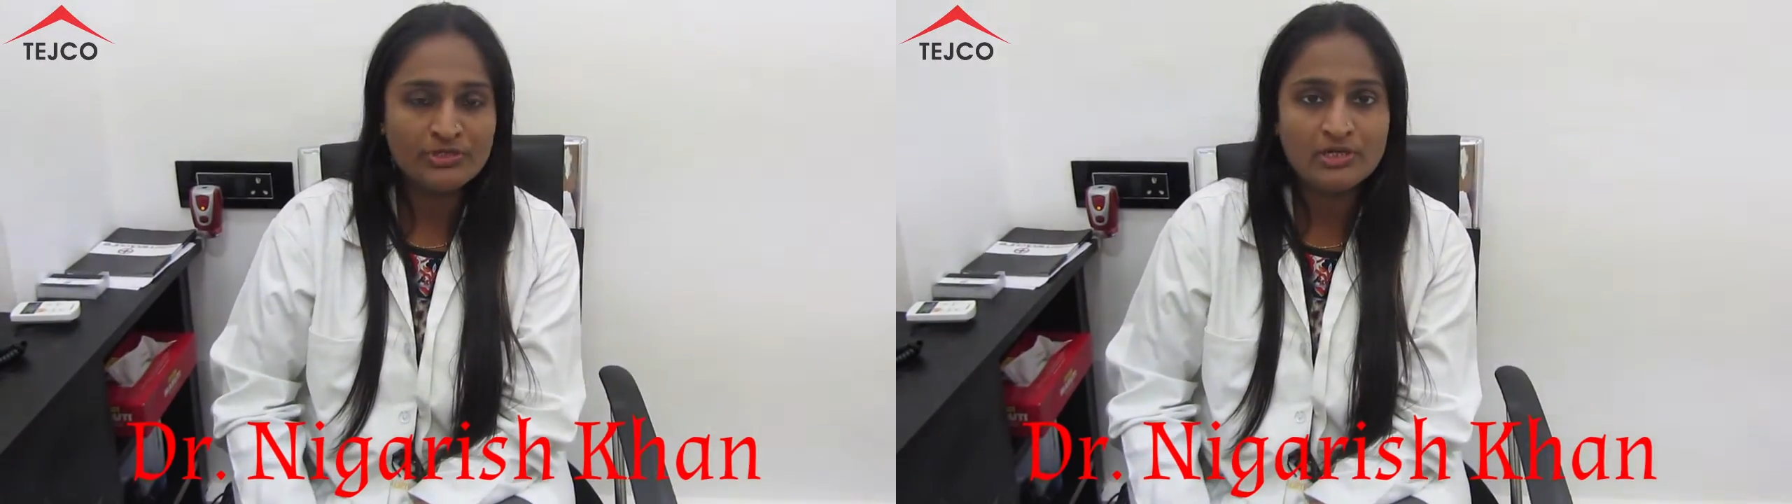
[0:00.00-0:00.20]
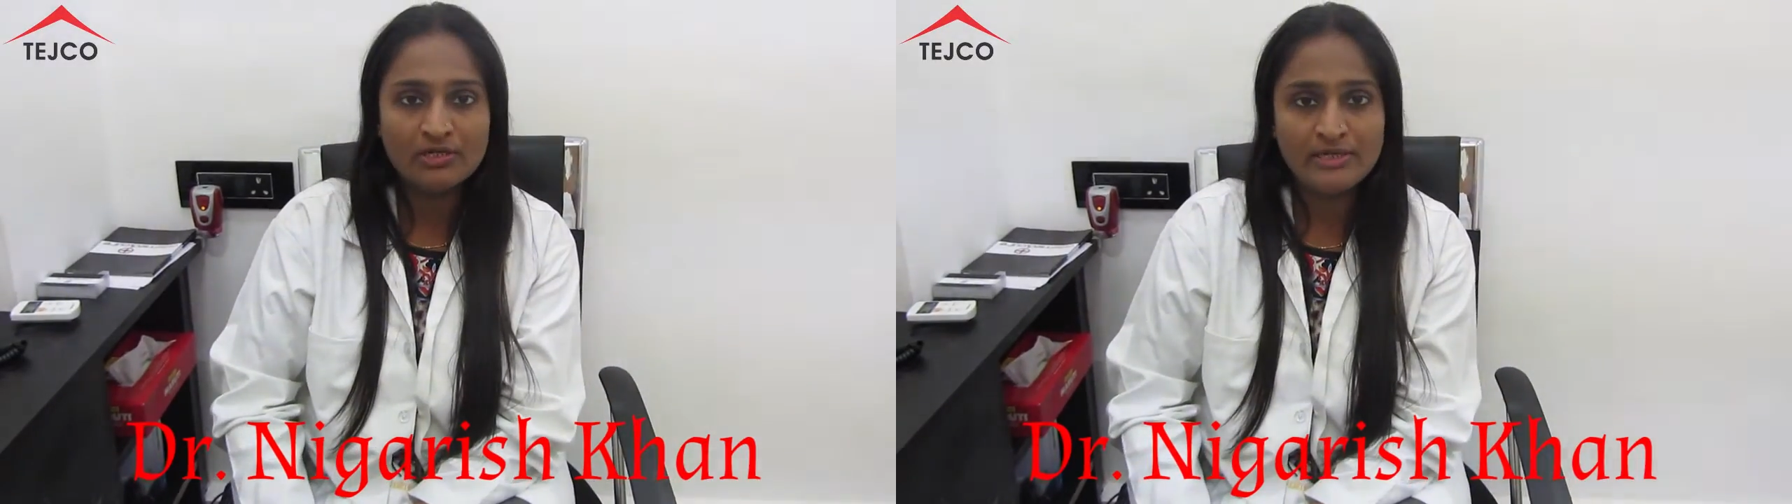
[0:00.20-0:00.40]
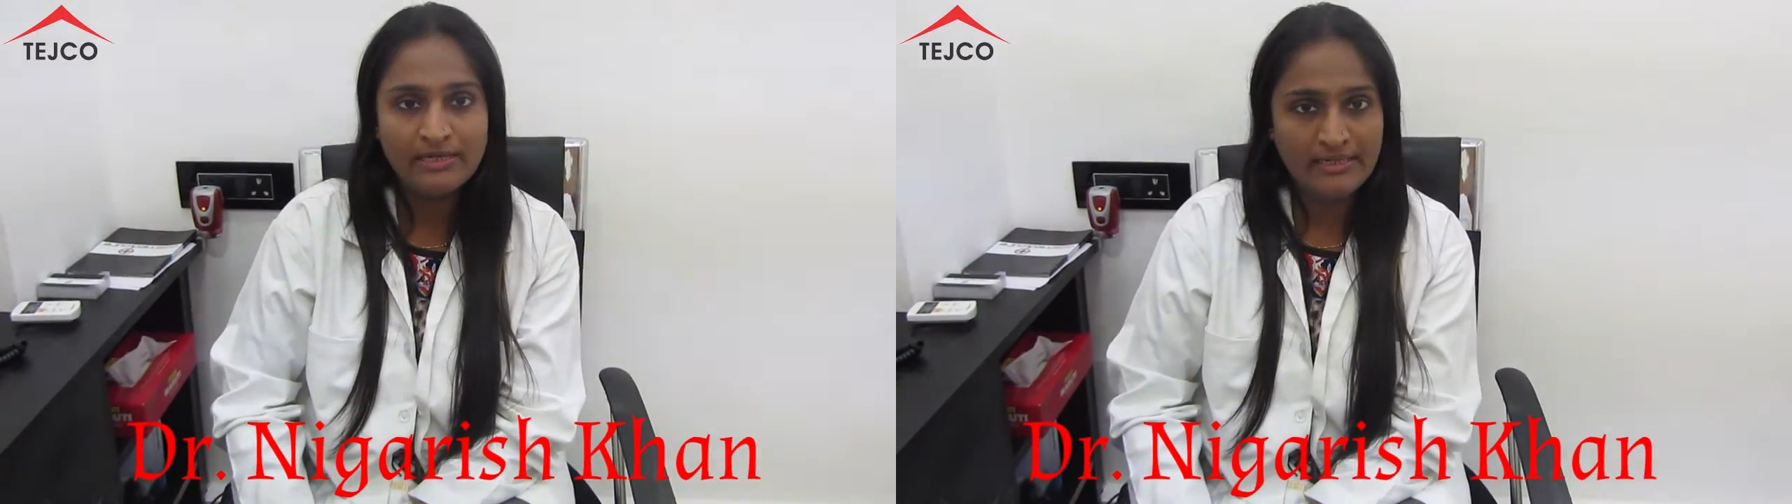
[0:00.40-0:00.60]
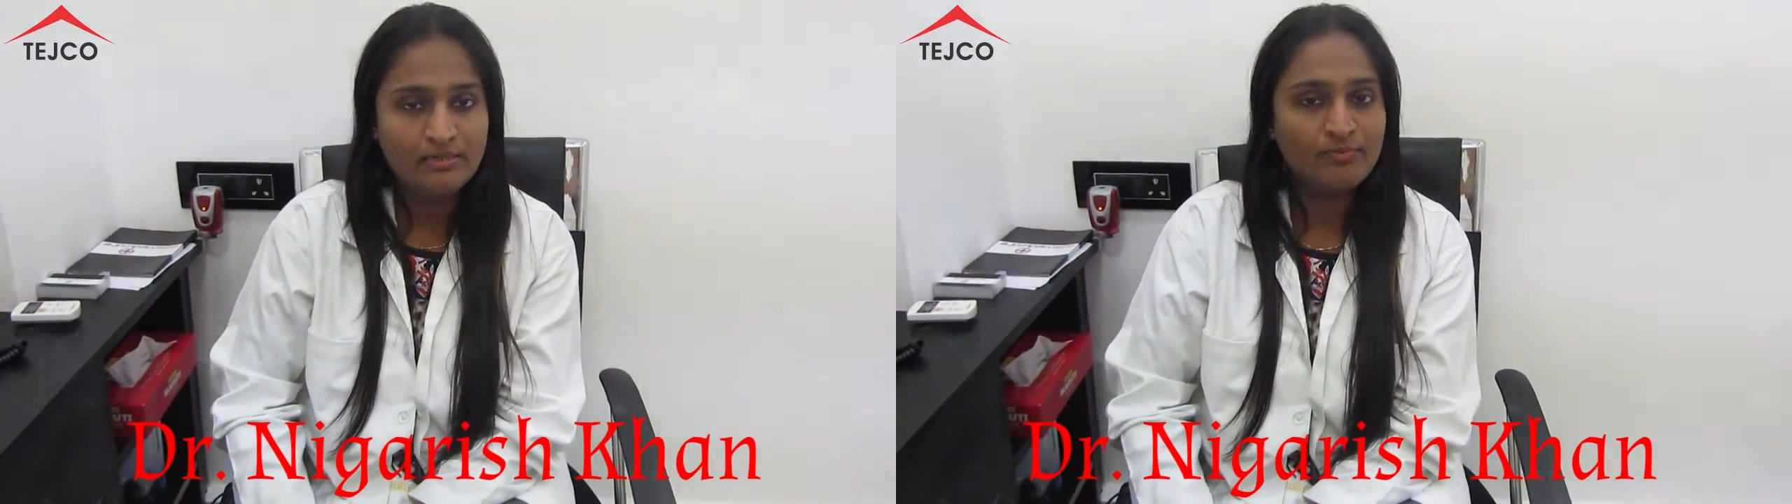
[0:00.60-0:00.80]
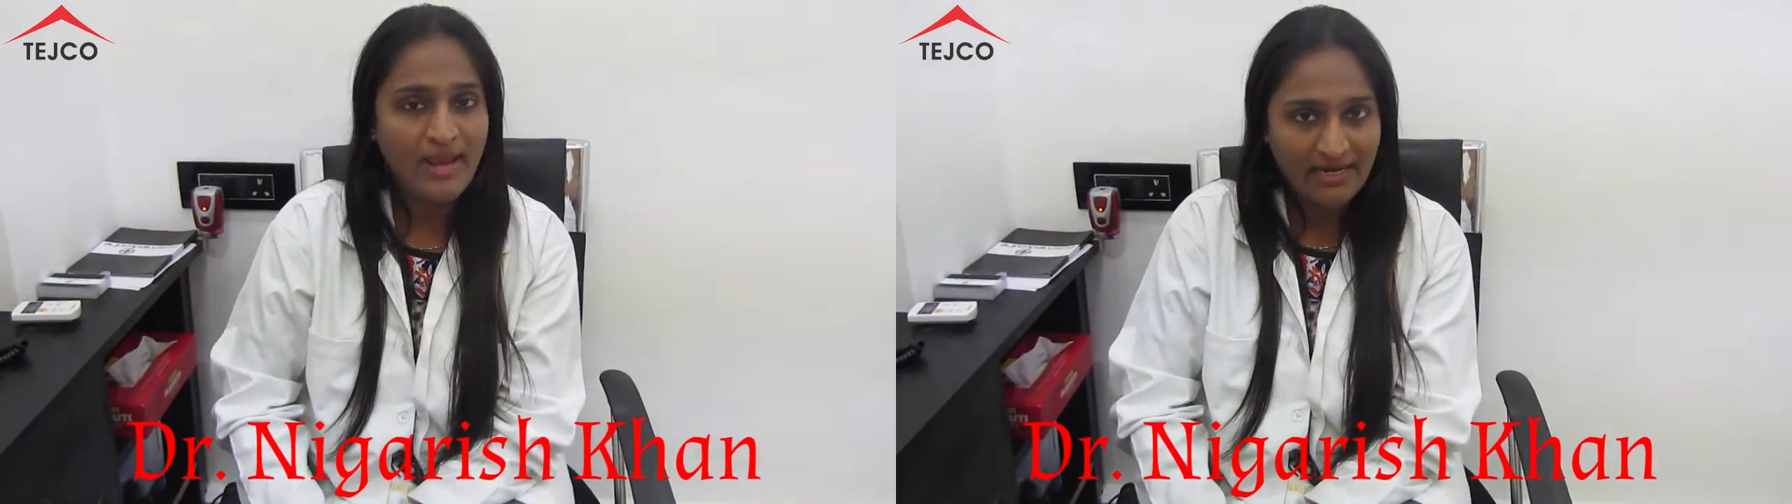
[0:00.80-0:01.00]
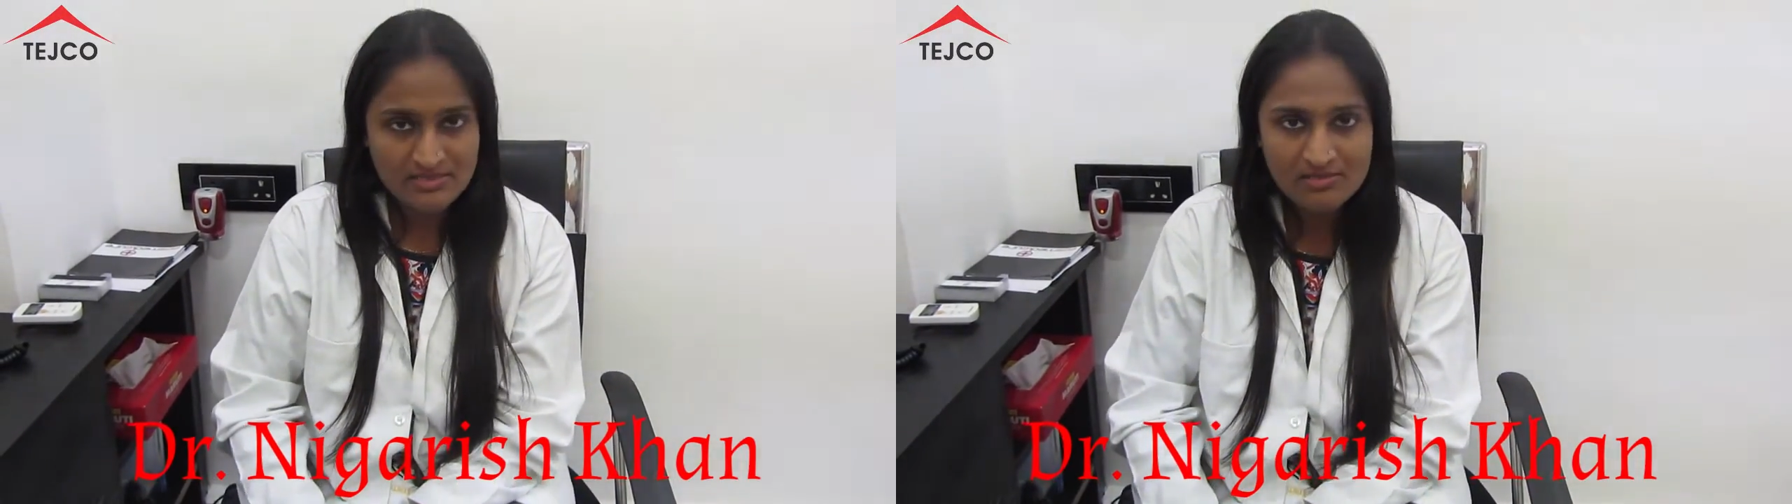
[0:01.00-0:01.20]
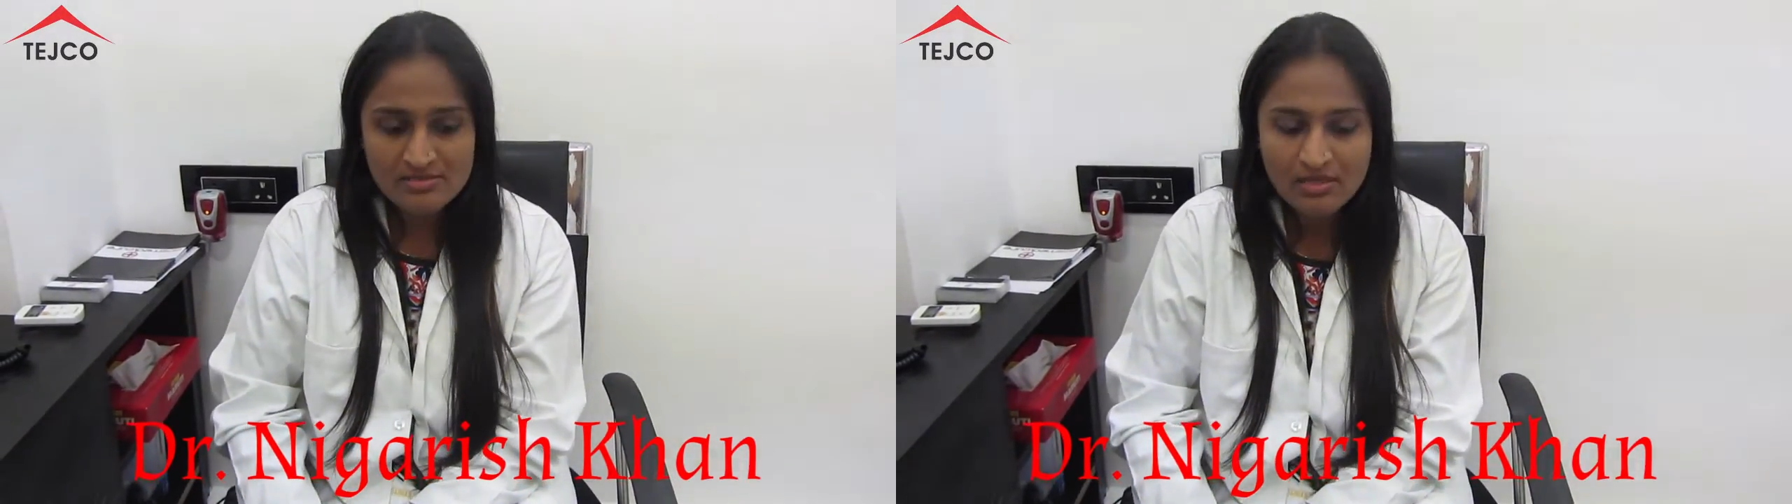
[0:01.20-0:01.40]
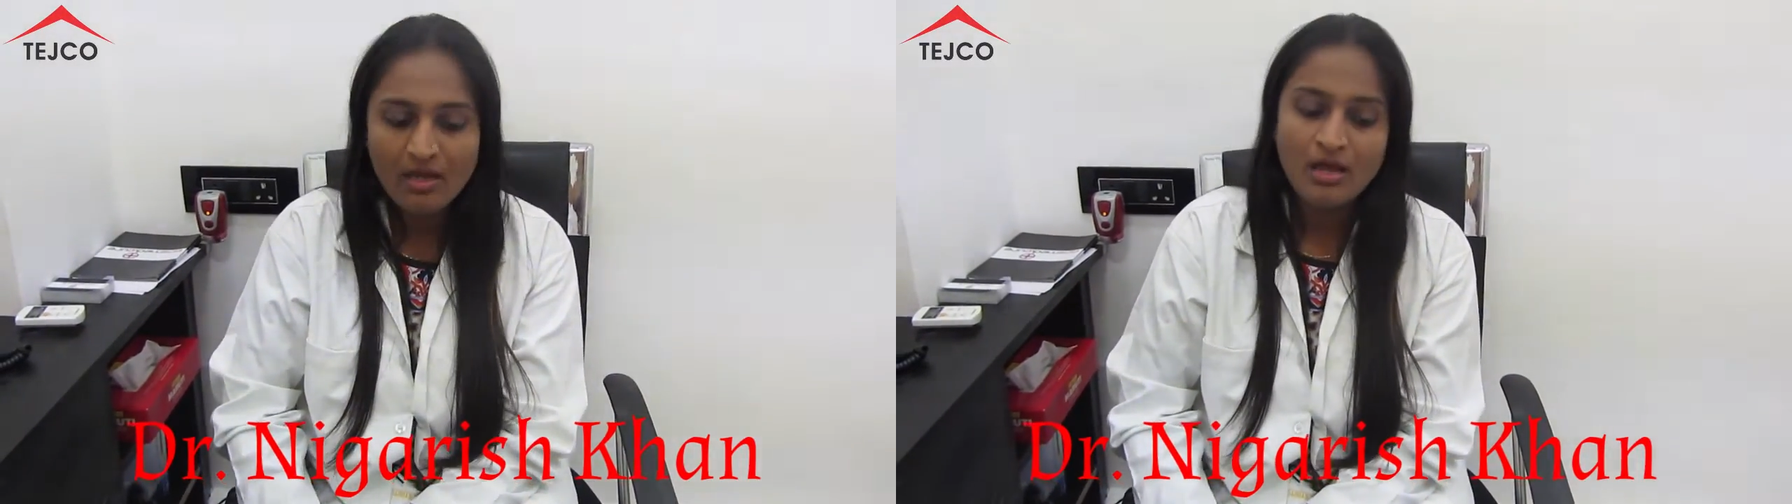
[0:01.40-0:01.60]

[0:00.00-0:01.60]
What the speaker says: in our daily practice.